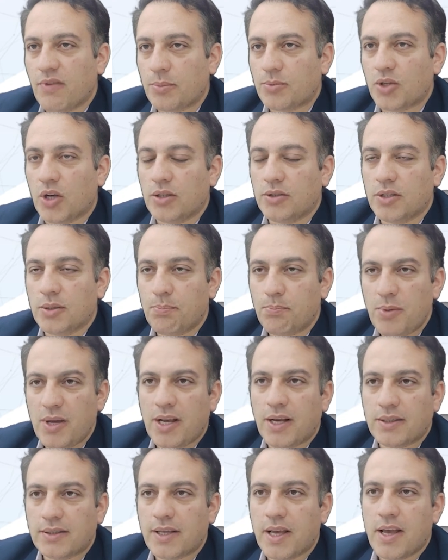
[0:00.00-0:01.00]
website
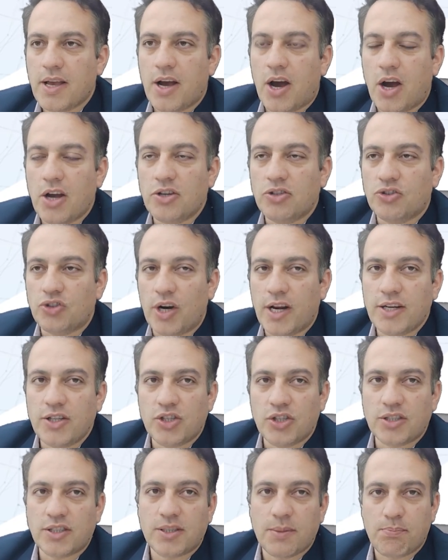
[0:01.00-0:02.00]
because I
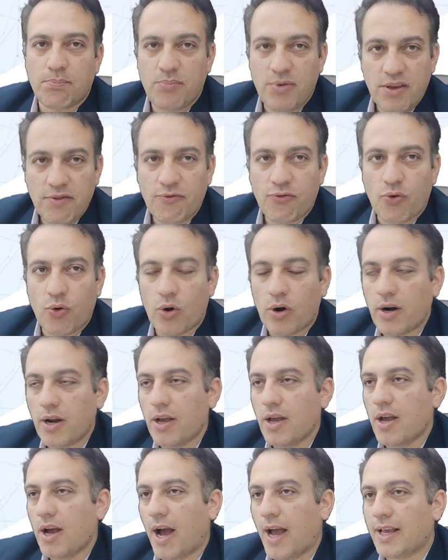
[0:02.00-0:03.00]
registered before
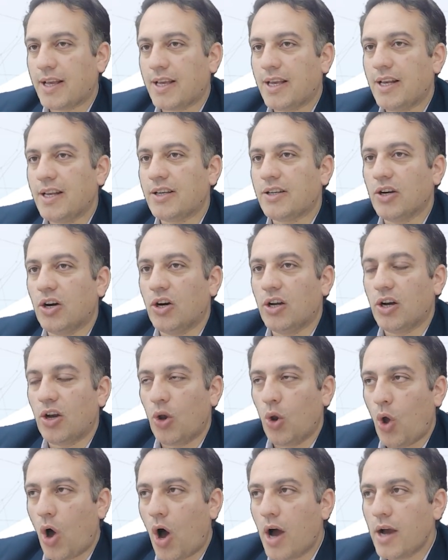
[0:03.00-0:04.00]
I click
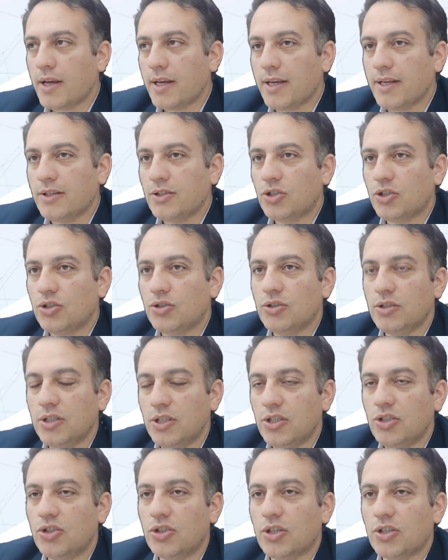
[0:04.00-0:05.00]
login to
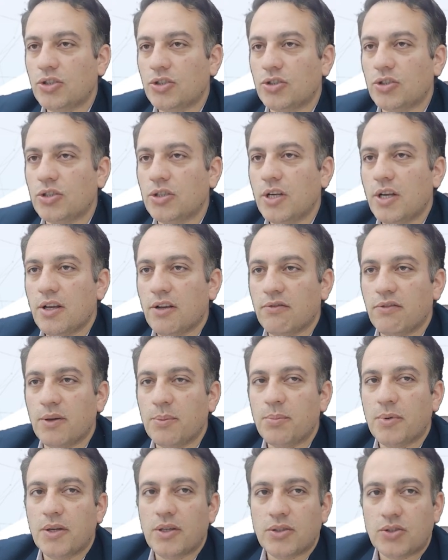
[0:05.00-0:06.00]
enter to
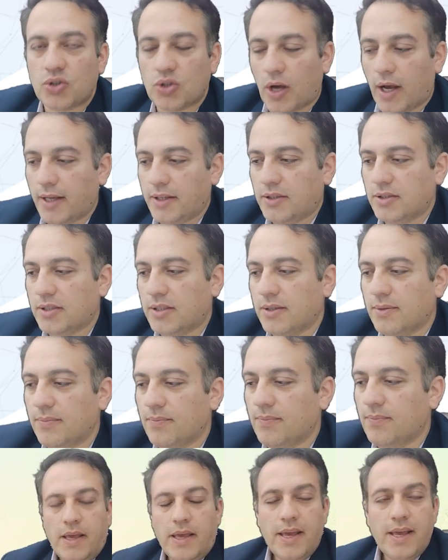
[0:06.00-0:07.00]
websites.
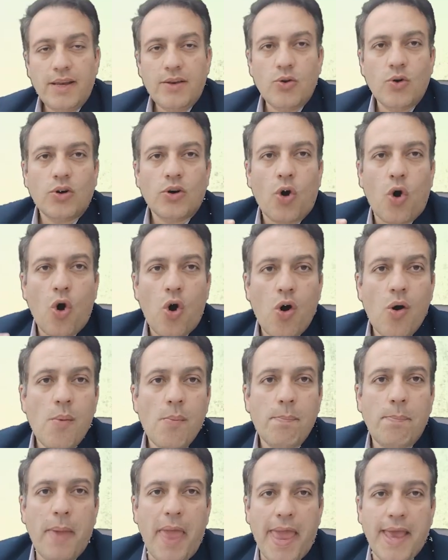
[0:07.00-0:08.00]
In your
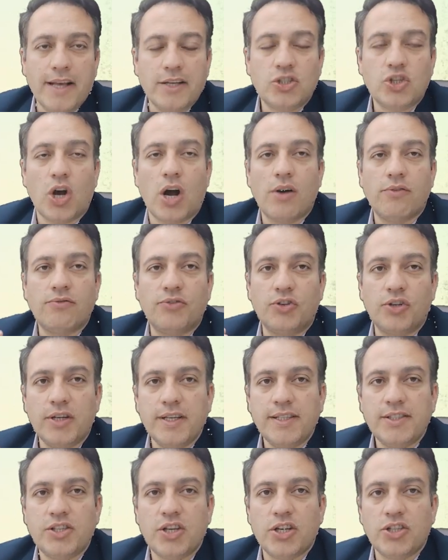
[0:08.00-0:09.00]
home page of
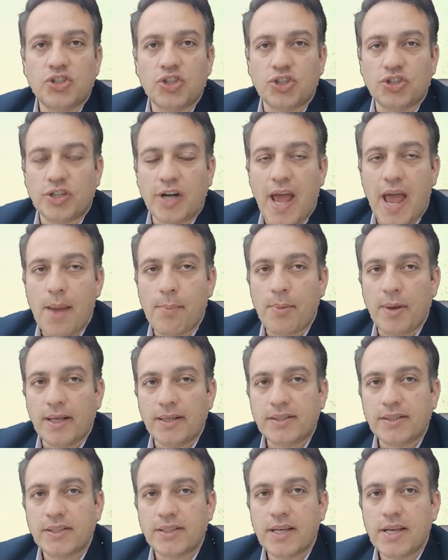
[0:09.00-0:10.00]

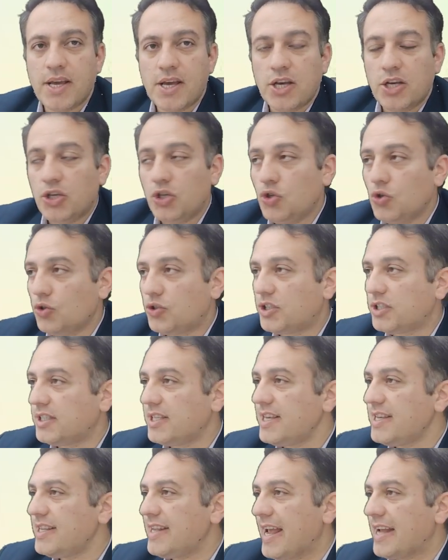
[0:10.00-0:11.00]
ResearchRabbit, you
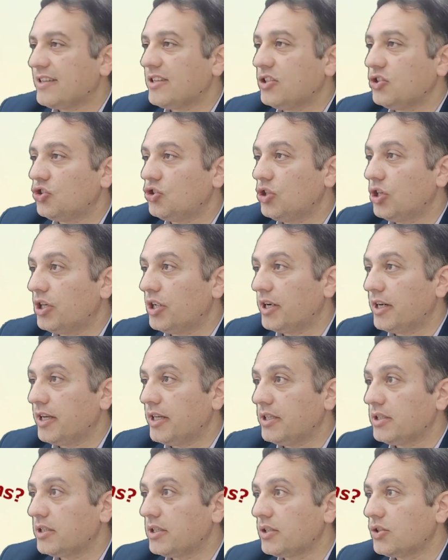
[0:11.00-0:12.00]
see that there
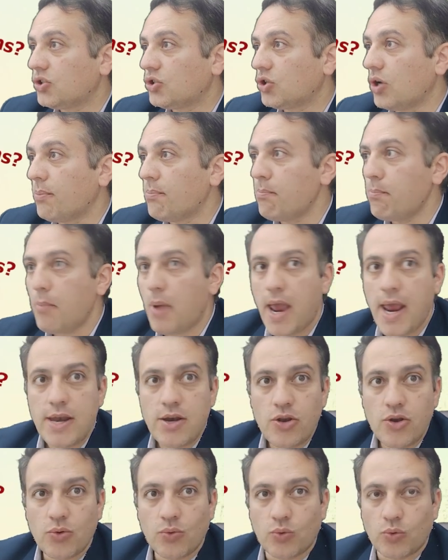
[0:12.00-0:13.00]
is some
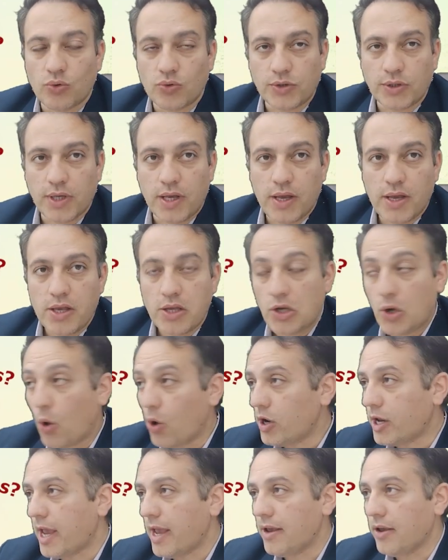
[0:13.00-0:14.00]
menus.
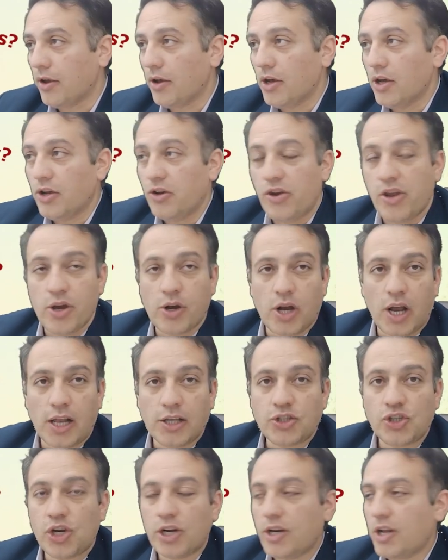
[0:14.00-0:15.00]
Okay, new
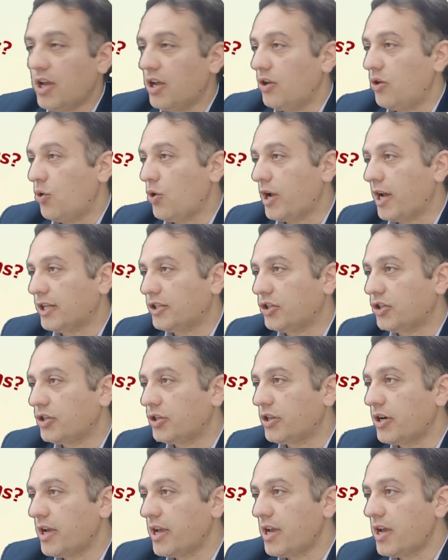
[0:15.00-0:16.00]
collection, new
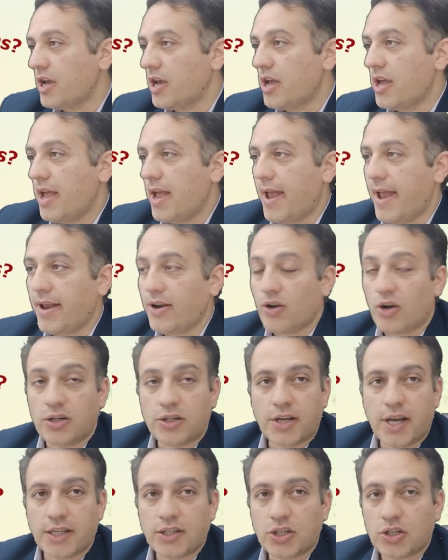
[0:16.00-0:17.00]
category, and
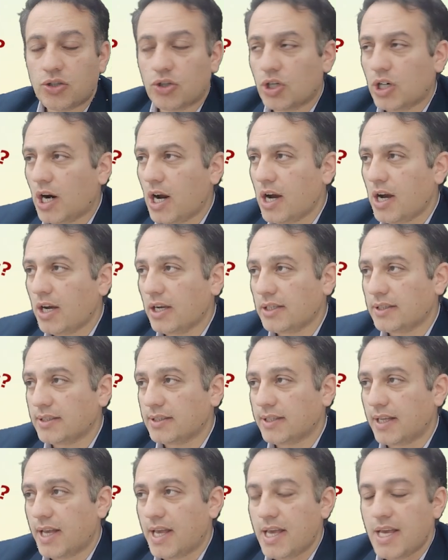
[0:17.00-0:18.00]

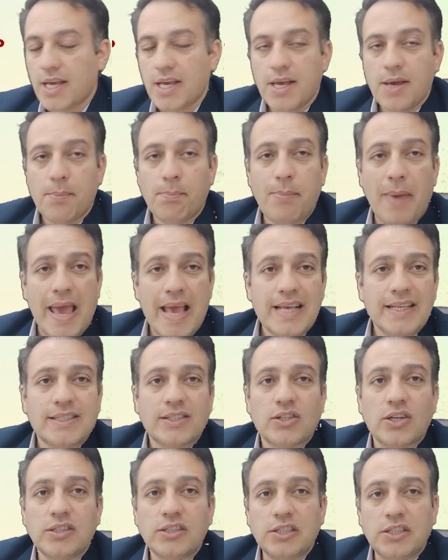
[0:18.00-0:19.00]
uncategorized.
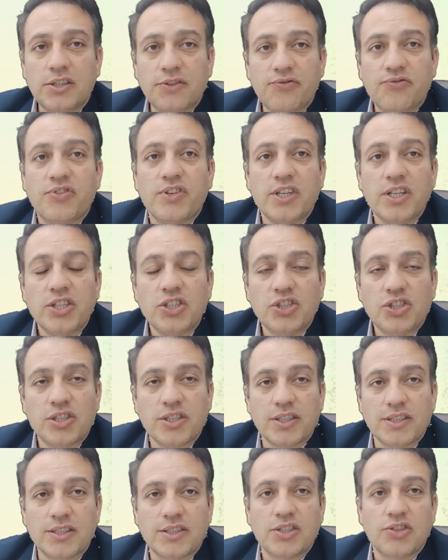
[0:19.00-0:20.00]
Based on
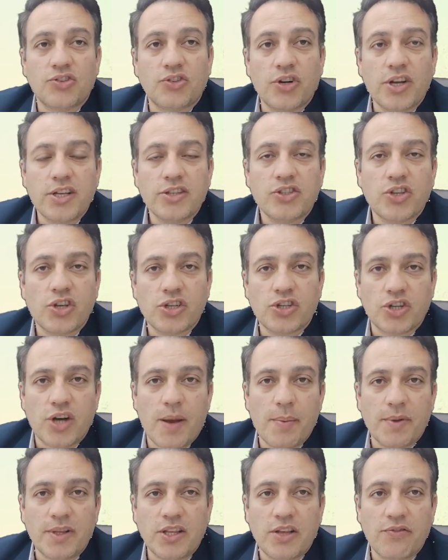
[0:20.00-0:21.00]
definitions,
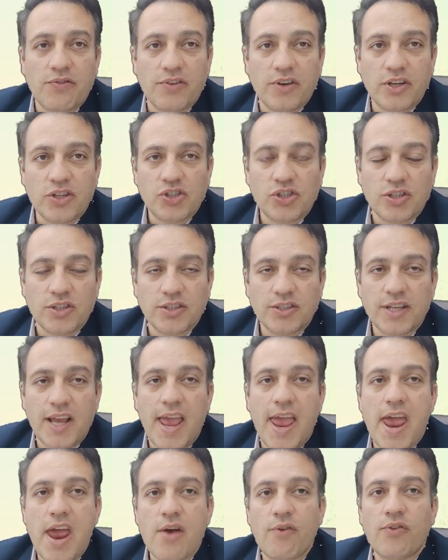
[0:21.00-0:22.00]
ResearchRabbit definitions,
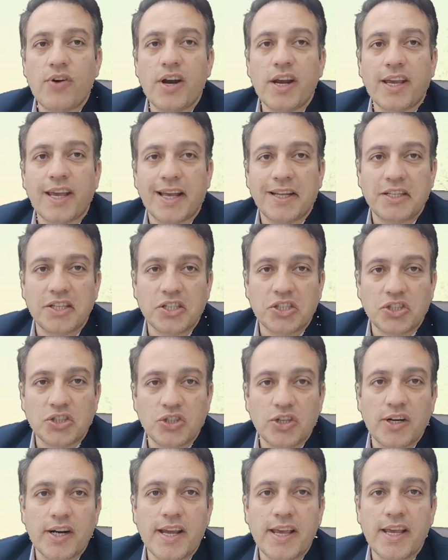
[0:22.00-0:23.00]
every
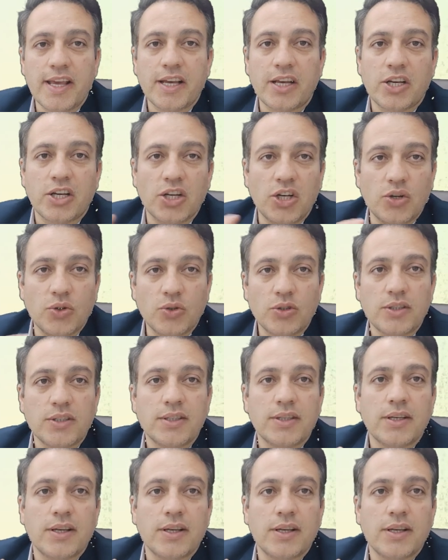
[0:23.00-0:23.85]
category includes